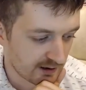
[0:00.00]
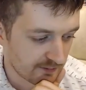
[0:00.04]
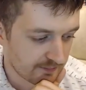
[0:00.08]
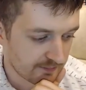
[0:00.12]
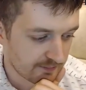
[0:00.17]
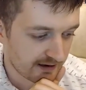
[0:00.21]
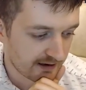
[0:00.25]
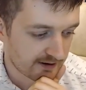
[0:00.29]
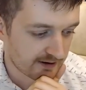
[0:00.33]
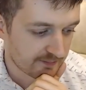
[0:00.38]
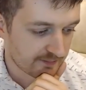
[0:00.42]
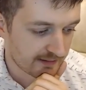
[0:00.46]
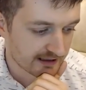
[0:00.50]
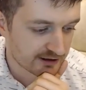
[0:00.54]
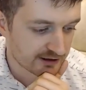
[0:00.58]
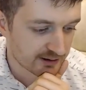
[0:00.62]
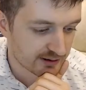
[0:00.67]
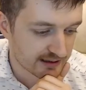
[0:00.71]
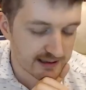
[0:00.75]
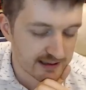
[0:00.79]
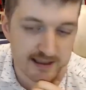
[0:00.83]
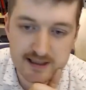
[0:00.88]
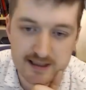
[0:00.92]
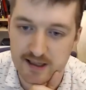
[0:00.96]

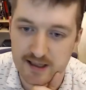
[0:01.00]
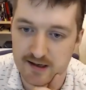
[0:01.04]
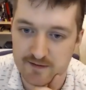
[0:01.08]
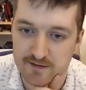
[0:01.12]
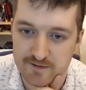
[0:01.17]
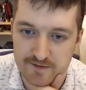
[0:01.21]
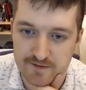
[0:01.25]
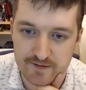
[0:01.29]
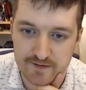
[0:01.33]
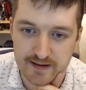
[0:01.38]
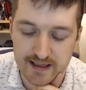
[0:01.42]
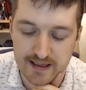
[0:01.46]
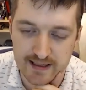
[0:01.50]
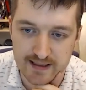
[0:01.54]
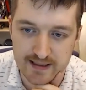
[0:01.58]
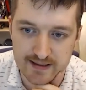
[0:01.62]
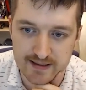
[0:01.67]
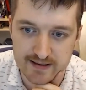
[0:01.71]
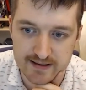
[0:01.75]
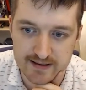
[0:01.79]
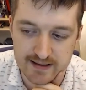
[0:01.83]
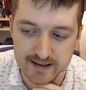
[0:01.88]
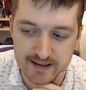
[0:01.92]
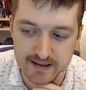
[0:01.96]
parametric stuff.
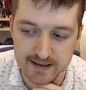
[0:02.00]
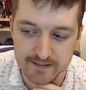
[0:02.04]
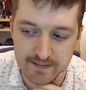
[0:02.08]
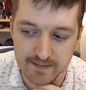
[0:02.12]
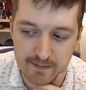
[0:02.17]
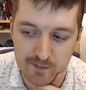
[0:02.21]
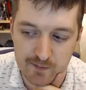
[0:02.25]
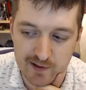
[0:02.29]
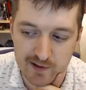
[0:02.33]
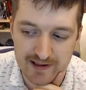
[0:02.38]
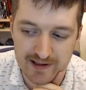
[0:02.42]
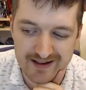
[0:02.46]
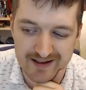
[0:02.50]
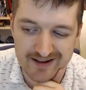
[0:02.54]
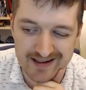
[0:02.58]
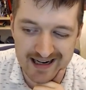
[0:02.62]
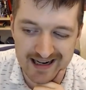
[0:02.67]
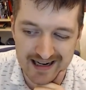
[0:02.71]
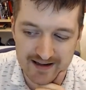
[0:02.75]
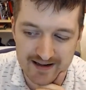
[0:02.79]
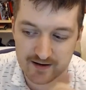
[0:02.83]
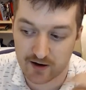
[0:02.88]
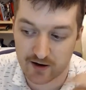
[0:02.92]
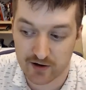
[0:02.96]
And I'm really good at
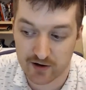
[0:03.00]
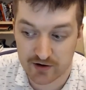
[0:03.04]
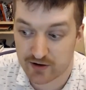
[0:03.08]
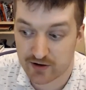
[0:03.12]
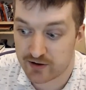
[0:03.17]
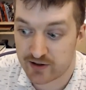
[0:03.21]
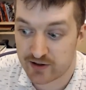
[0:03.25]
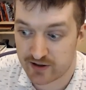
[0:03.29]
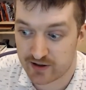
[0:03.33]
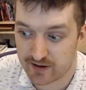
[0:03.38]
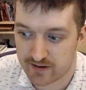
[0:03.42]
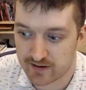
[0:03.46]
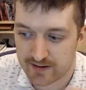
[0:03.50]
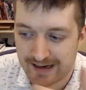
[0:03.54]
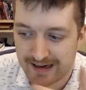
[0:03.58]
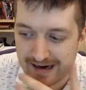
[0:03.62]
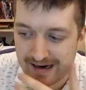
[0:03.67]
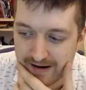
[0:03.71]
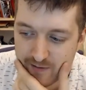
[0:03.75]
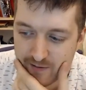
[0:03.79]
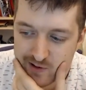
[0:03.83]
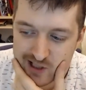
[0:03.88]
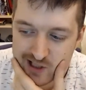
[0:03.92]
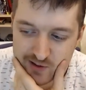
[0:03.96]
it. Although, I
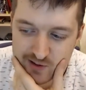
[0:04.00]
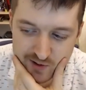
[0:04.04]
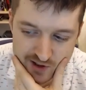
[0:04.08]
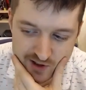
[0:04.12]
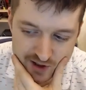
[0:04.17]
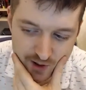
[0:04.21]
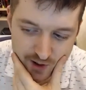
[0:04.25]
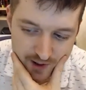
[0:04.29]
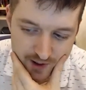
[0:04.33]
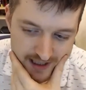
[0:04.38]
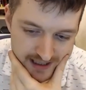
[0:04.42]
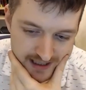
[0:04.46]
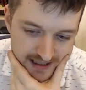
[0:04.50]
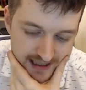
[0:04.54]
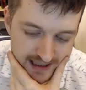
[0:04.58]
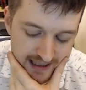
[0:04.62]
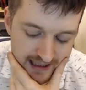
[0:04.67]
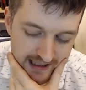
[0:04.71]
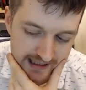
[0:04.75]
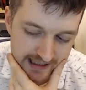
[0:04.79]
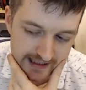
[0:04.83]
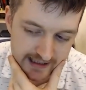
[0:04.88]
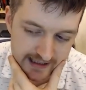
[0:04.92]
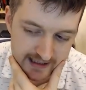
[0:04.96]
wish it was so easy
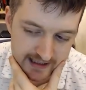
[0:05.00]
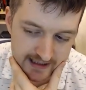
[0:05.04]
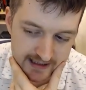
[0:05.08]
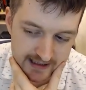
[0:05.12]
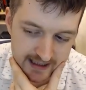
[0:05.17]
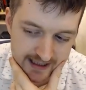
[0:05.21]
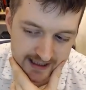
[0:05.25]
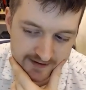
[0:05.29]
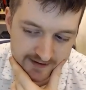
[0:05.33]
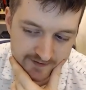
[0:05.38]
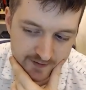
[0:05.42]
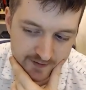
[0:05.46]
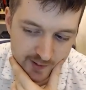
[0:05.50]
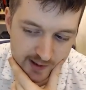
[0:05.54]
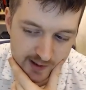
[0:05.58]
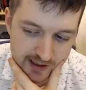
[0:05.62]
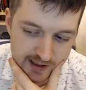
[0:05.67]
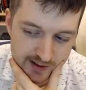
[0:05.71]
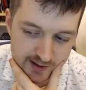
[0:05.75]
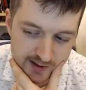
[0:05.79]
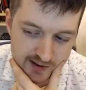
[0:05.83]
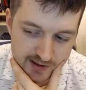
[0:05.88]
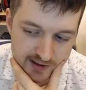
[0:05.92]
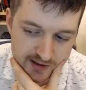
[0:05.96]
that it didn't take 4
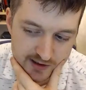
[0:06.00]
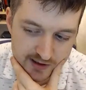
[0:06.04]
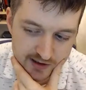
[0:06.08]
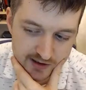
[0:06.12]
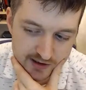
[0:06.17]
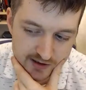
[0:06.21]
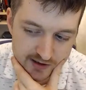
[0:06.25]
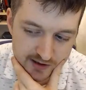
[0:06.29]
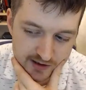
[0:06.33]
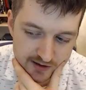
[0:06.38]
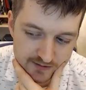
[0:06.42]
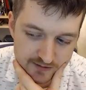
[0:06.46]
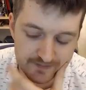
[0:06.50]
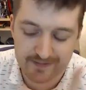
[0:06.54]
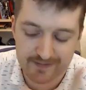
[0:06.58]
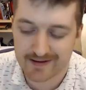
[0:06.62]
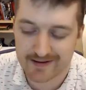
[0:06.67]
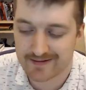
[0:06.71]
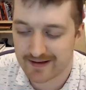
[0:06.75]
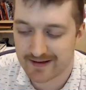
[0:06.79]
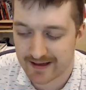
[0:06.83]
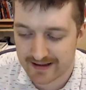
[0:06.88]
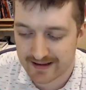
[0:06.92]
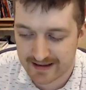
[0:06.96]
years to
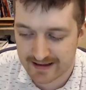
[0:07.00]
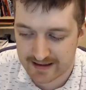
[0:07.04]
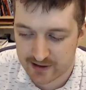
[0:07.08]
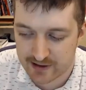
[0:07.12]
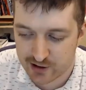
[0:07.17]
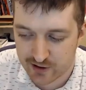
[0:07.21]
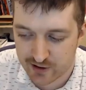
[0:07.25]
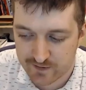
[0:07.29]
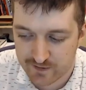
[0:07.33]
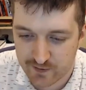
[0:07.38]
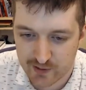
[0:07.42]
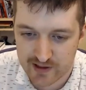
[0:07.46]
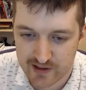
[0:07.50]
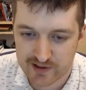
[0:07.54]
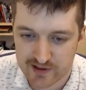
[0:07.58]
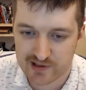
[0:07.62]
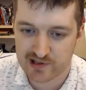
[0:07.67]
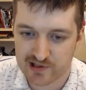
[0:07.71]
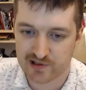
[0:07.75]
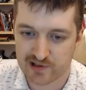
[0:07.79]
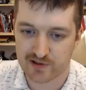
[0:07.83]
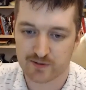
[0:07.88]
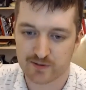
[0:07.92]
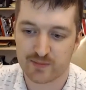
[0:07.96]
not that it took 4 years to
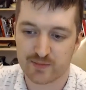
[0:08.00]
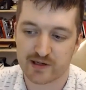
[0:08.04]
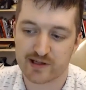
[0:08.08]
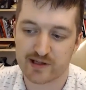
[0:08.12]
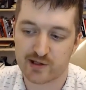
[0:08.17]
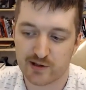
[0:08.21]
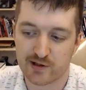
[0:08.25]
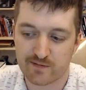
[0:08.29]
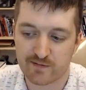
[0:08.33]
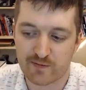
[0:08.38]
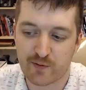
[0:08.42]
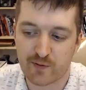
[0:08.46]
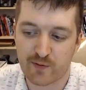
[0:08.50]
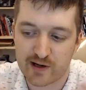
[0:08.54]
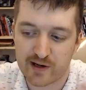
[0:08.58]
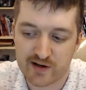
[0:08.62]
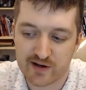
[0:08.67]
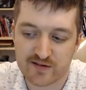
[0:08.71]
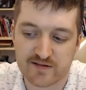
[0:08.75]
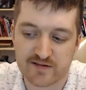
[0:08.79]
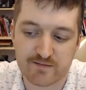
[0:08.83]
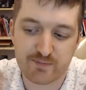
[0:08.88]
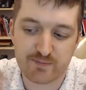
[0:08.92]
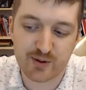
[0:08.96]
learn, but it took 4
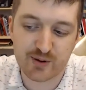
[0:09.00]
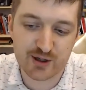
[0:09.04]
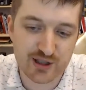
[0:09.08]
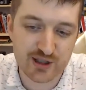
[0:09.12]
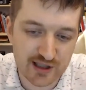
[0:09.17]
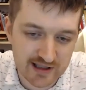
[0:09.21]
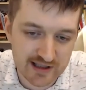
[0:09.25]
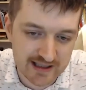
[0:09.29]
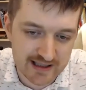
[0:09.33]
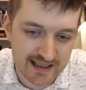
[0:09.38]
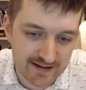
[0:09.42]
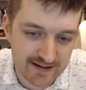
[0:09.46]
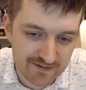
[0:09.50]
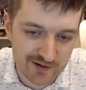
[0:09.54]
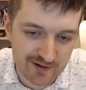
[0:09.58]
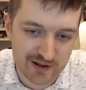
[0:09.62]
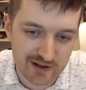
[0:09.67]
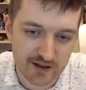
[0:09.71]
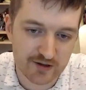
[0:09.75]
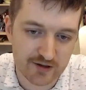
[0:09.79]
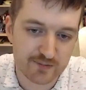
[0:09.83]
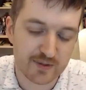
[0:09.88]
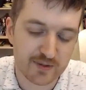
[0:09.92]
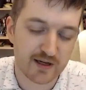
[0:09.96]
years of pushing the
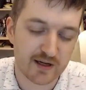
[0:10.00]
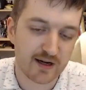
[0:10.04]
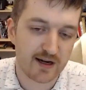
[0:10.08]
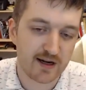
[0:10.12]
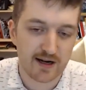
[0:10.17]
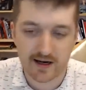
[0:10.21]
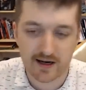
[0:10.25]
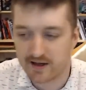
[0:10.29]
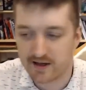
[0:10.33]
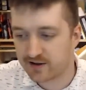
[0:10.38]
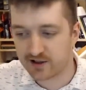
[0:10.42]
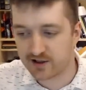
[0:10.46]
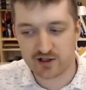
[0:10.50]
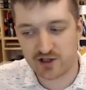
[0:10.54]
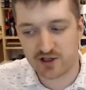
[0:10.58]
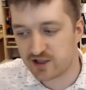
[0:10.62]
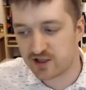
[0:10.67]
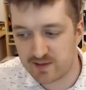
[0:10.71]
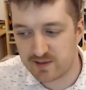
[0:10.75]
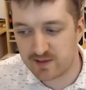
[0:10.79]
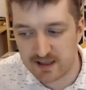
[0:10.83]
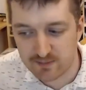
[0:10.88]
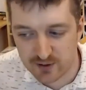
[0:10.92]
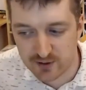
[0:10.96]
envelope to just
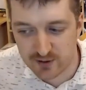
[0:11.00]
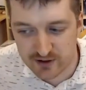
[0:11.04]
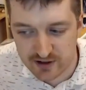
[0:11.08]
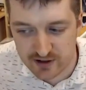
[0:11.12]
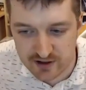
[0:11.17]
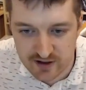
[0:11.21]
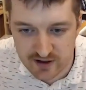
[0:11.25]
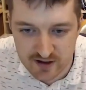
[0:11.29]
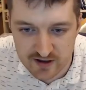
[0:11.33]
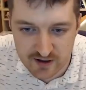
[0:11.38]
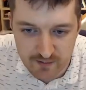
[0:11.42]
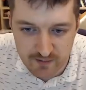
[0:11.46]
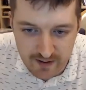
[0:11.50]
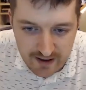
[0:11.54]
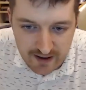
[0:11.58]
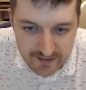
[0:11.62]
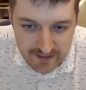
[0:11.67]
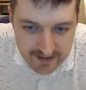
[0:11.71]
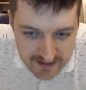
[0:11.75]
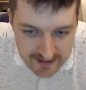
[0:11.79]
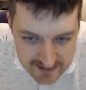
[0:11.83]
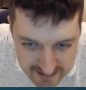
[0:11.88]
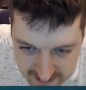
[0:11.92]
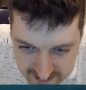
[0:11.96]
be able to turn around
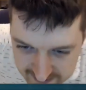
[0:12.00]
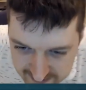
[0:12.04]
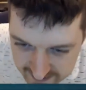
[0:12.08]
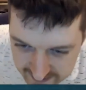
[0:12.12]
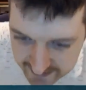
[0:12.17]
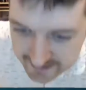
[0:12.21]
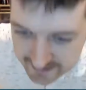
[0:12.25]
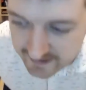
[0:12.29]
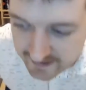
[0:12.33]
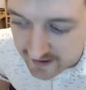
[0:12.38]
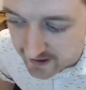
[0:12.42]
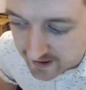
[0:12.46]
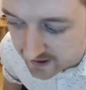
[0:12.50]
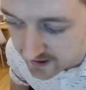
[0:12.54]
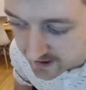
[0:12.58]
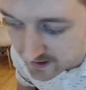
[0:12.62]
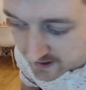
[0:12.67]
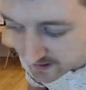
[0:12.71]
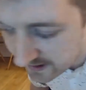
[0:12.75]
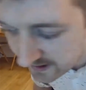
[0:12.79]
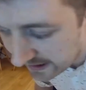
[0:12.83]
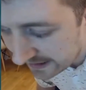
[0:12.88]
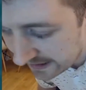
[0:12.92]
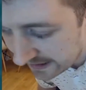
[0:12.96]
and say, I